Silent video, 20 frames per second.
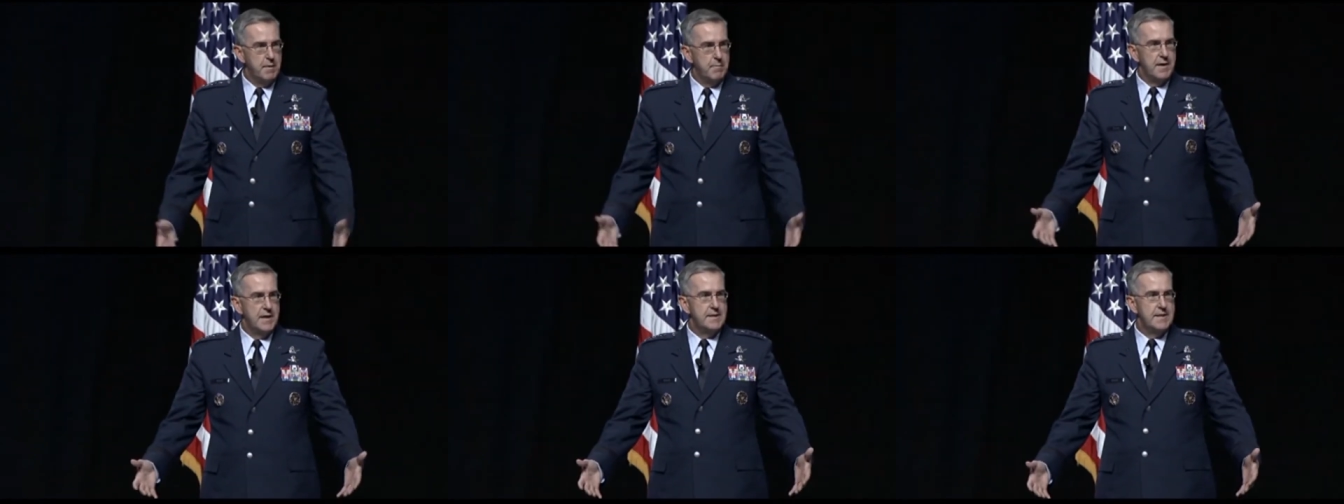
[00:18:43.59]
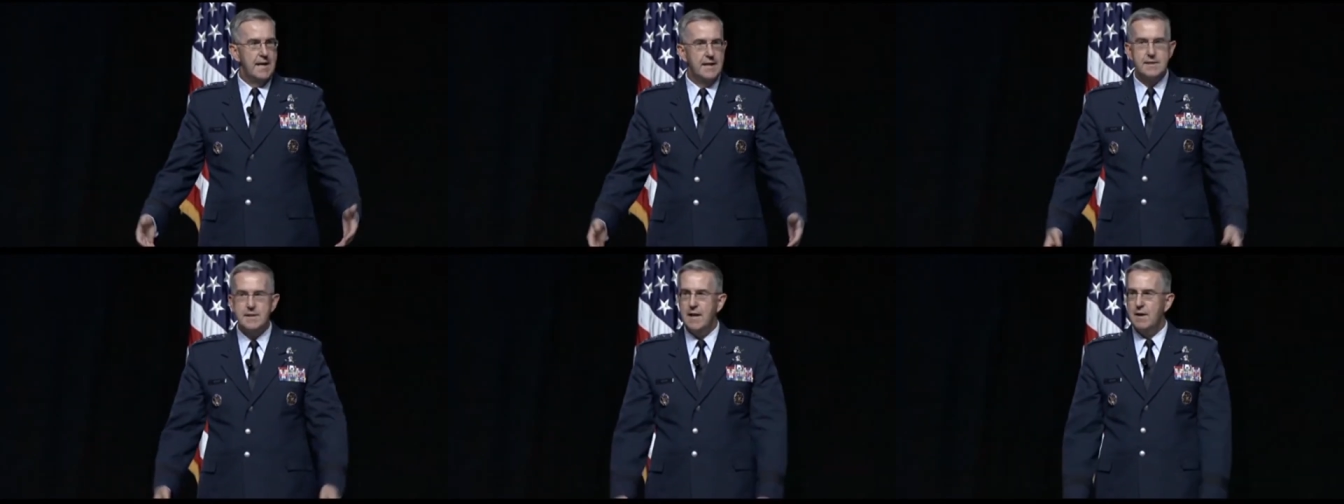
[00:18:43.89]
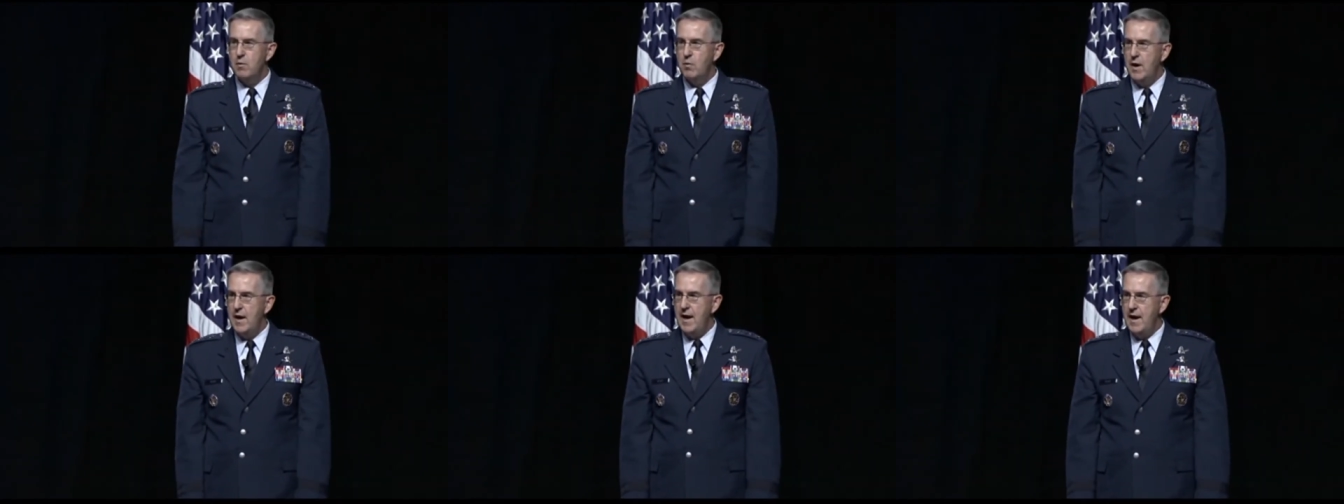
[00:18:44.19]
If somebody
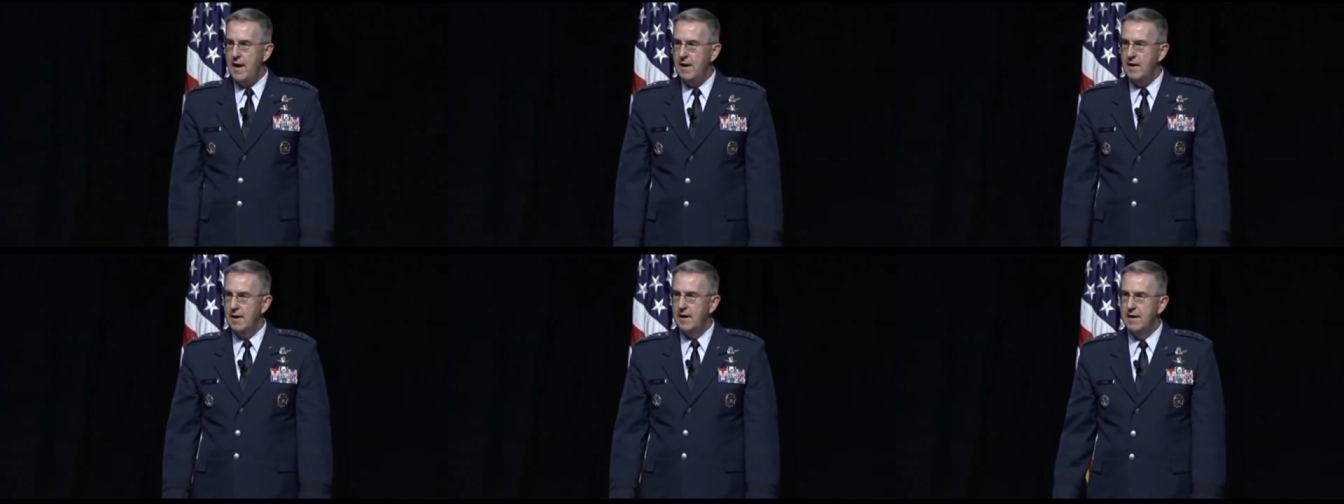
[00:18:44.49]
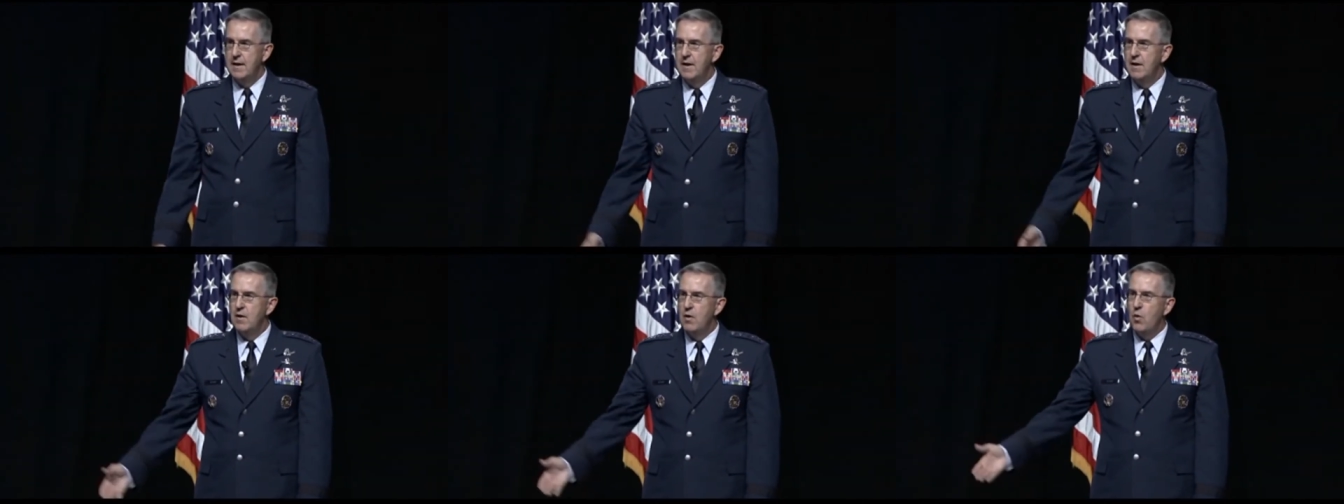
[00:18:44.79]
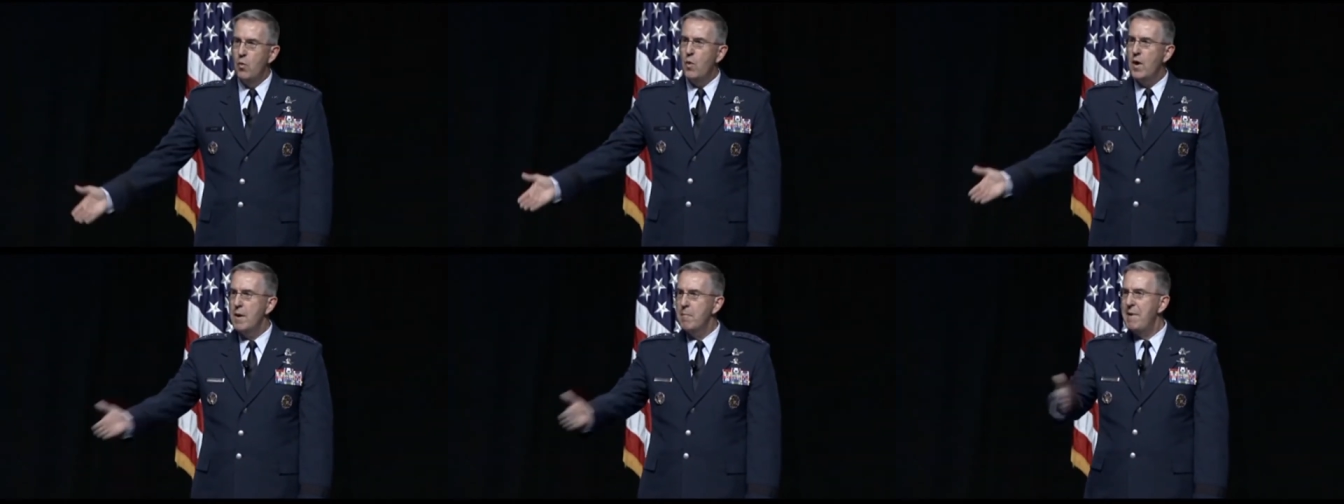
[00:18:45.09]
takes that away,
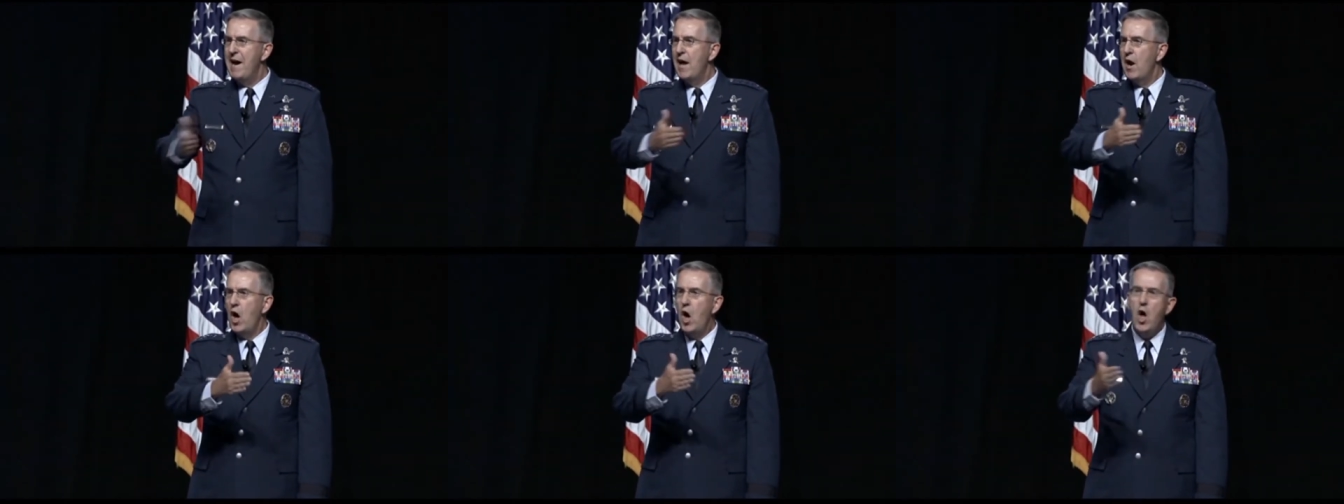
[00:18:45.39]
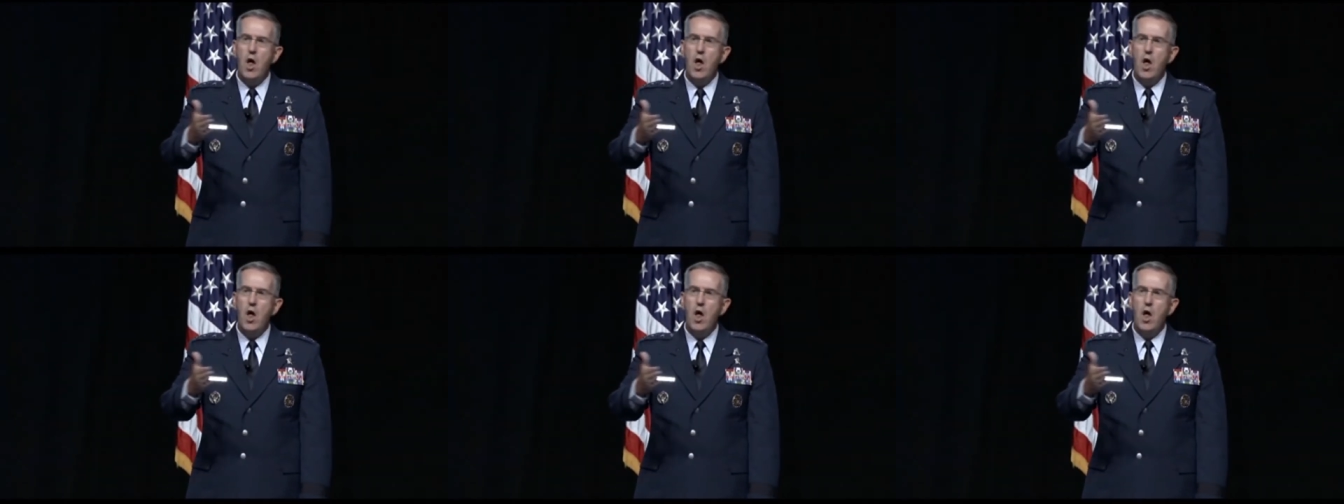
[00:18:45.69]
what